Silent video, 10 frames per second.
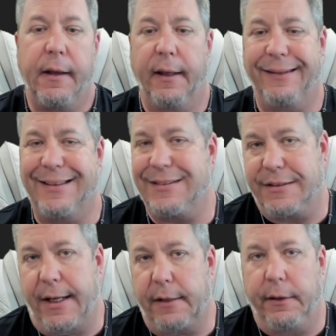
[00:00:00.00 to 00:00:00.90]
And that's
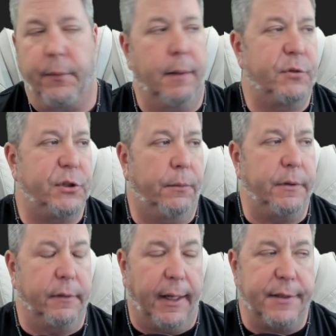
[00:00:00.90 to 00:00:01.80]
exactly what I'm showing
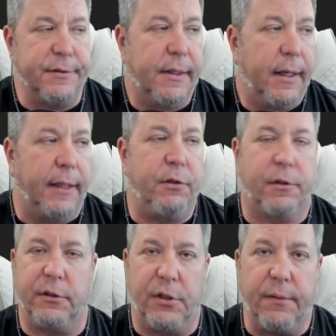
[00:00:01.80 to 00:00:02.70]
you guys. And you
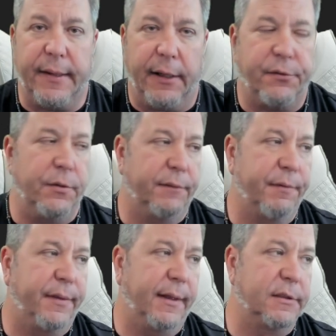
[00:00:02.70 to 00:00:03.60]
can do that through
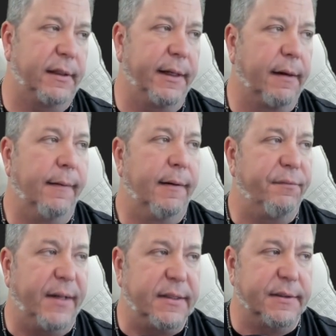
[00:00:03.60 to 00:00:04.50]
different things like
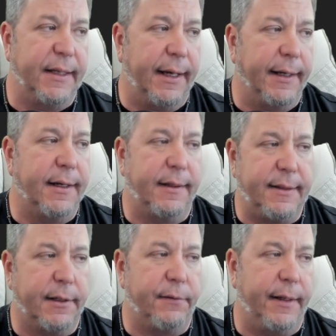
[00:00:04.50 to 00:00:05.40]
Faceless AI
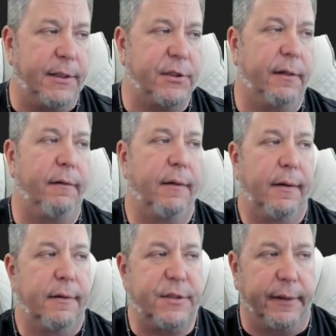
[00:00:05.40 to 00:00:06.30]
content creation,
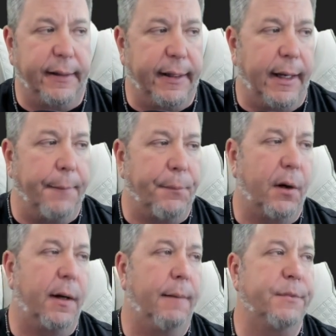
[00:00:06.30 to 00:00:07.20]
selling AI
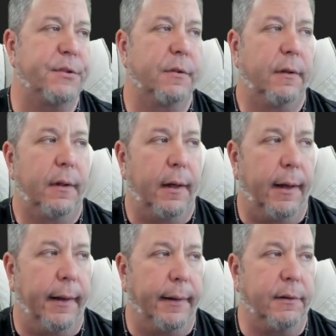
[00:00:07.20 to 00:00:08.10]
prompts,
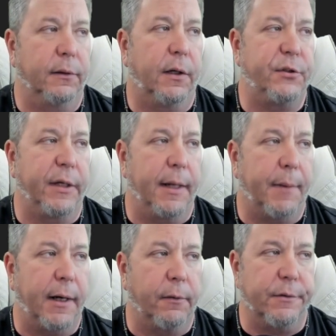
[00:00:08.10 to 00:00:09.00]
launching a
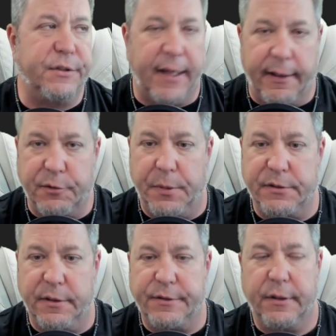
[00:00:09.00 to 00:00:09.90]
micro SaaS
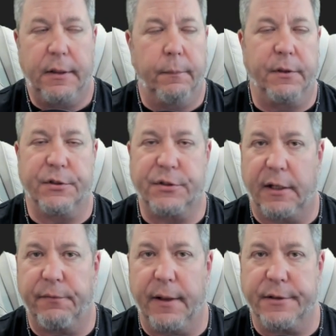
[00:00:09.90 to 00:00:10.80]
business, which is
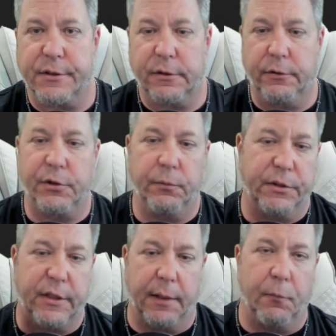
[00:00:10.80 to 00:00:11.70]
software as a solution. We'll
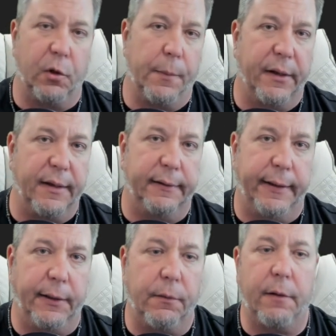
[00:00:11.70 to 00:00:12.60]
talk more about that
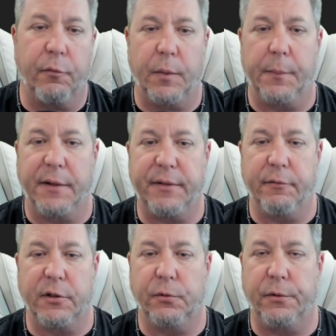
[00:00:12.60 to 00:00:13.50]
later on with one of my
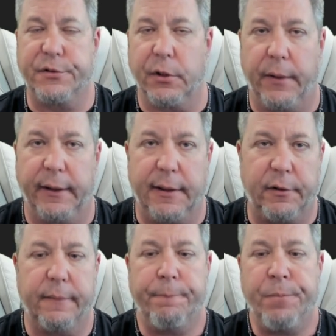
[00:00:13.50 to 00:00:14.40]
favorite tools, Go
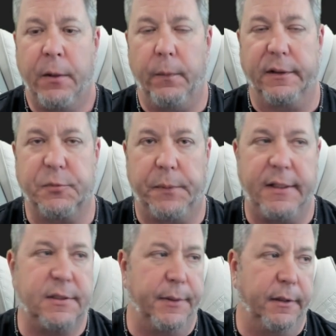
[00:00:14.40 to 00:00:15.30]
HighLevel. We'll
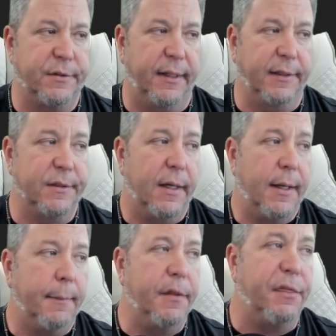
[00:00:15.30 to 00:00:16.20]
explain some of those things.
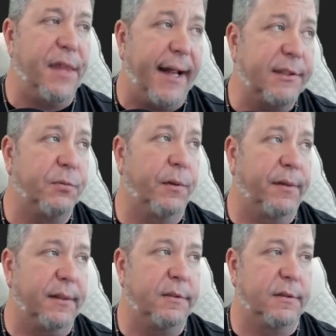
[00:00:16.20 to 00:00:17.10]
But that's what
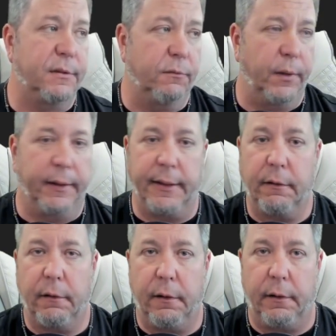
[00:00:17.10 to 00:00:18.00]
this is
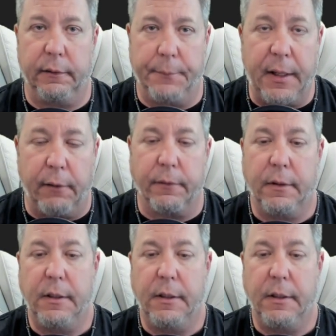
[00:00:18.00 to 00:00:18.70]
really all about.